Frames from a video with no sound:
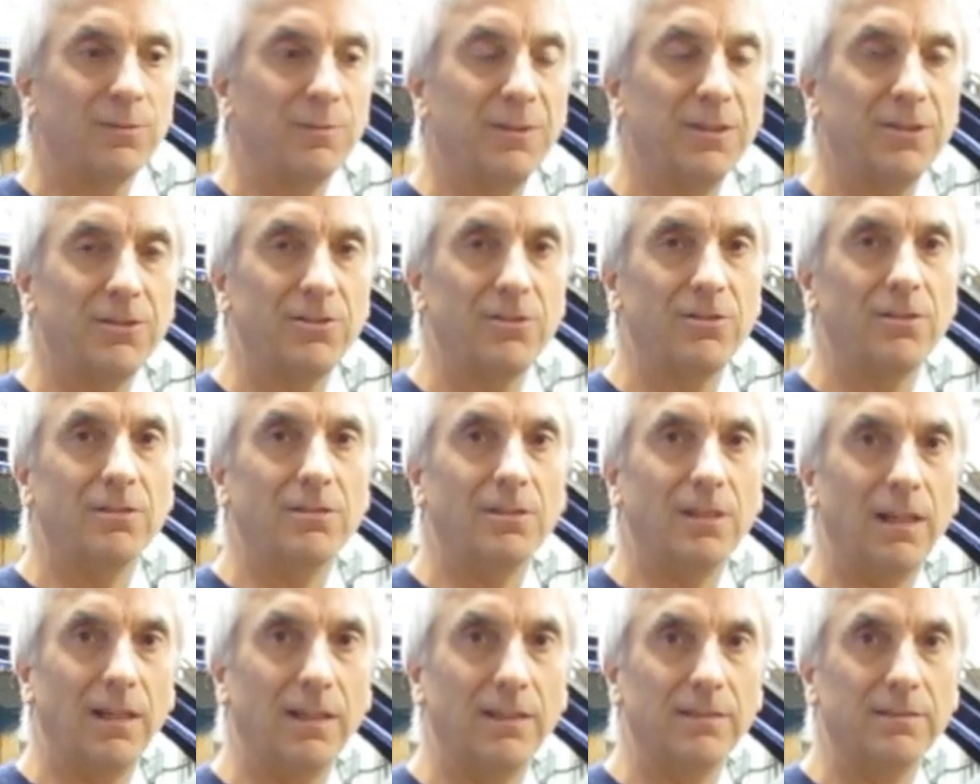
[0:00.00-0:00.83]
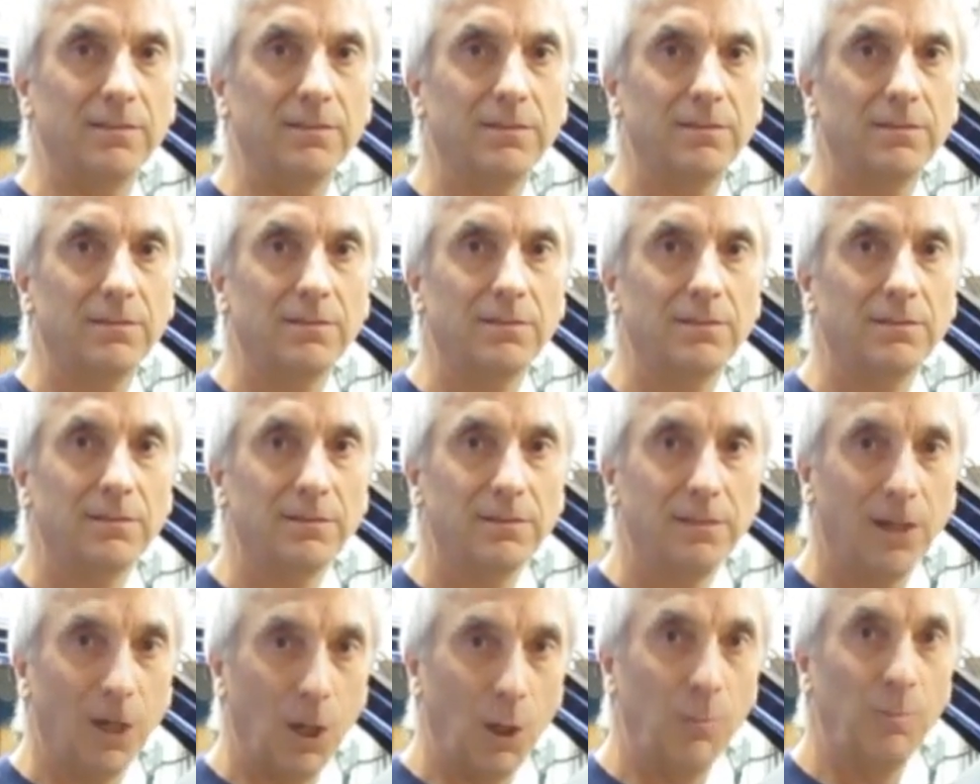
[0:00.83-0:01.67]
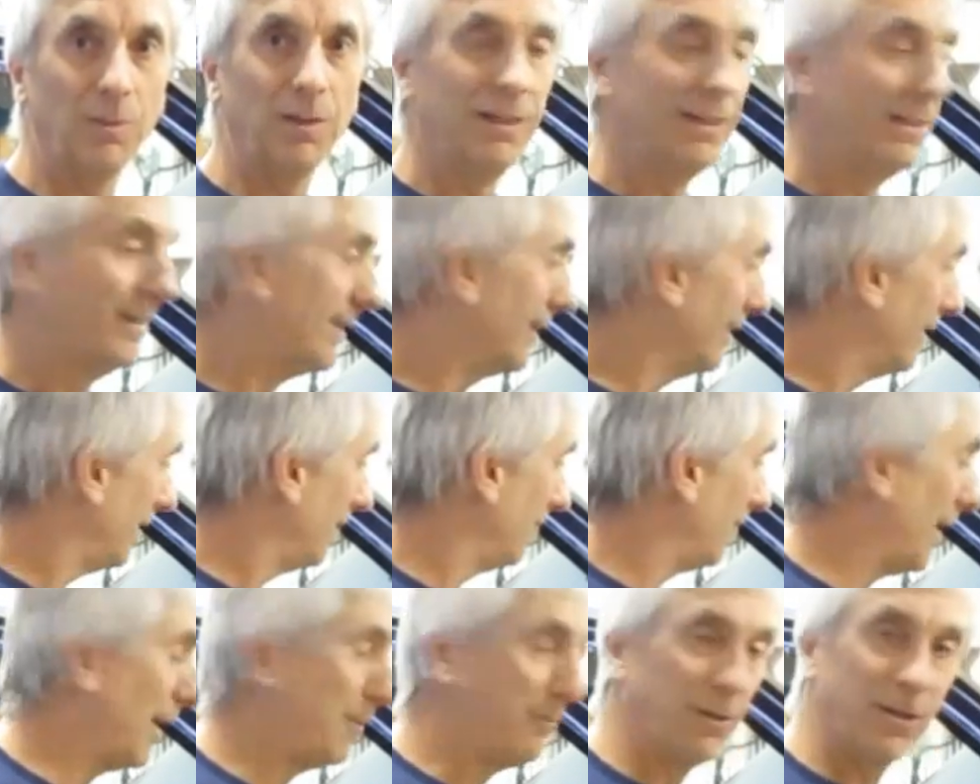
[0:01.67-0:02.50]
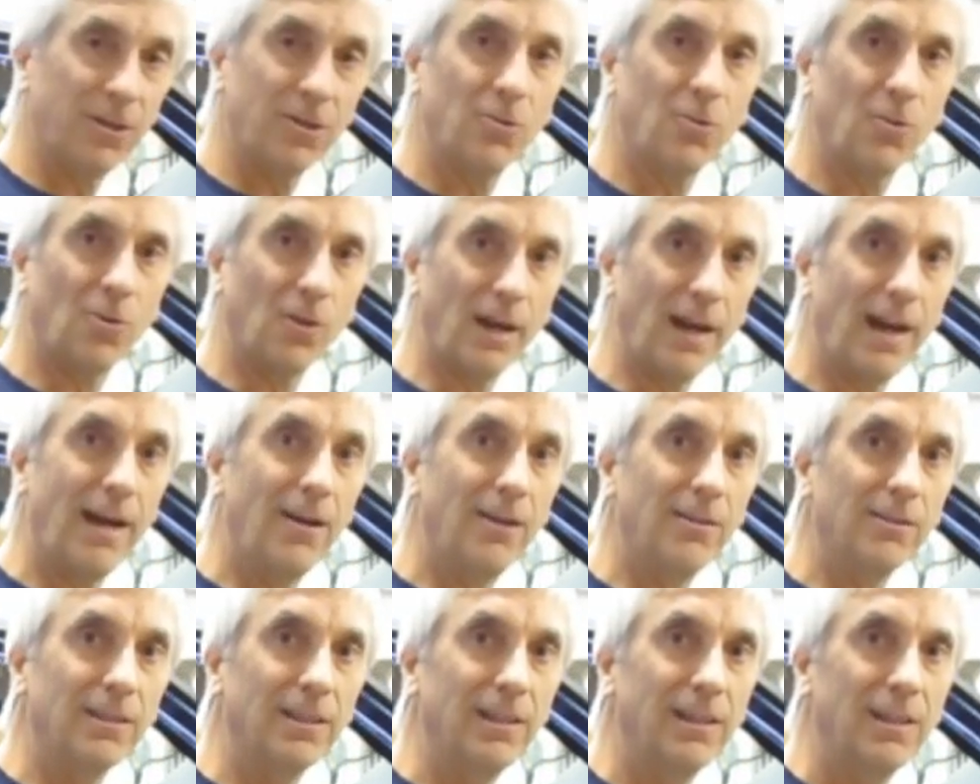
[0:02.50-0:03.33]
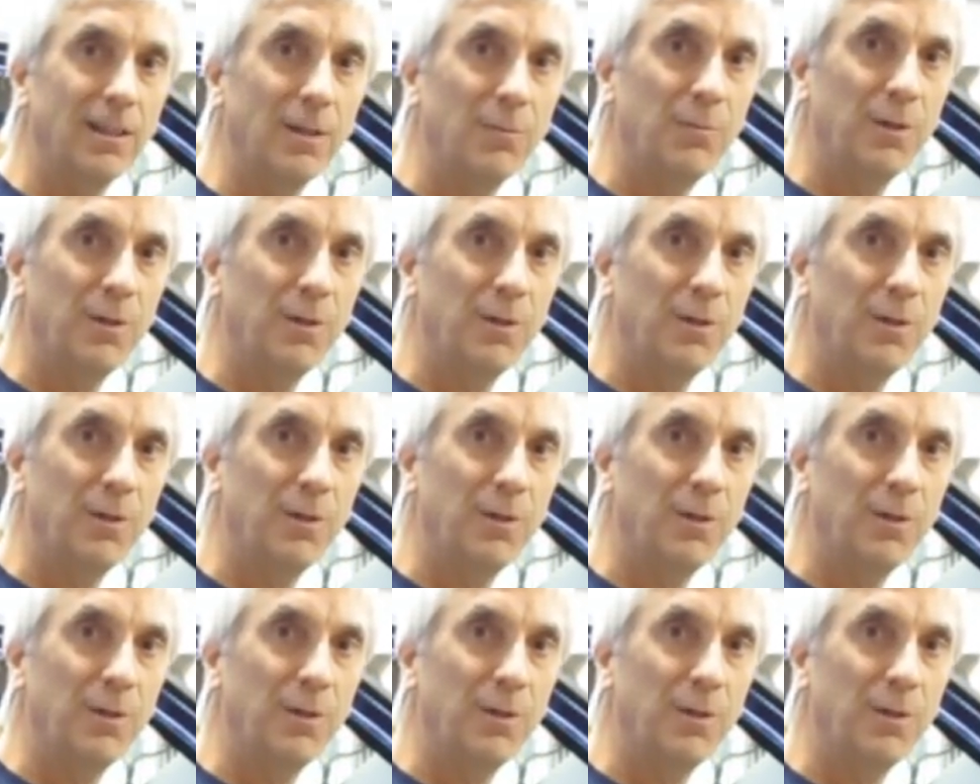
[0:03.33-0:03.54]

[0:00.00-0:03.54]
some additional help to get the evaporator core out.